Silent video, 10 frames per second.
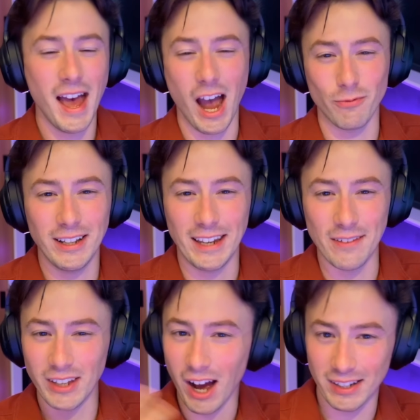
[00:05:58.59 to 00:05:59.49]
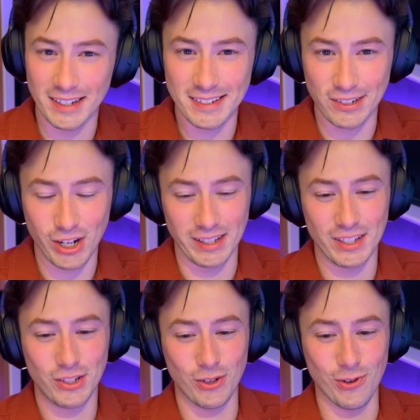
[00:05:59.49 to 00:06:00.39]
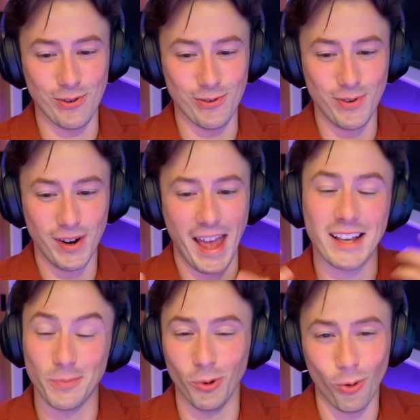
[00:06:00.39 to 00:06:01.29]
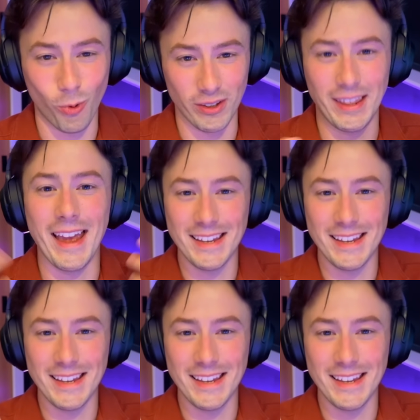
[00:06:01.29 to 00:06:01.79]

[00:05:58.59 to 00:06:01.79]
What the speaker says: and really give the artist a chance to explore what they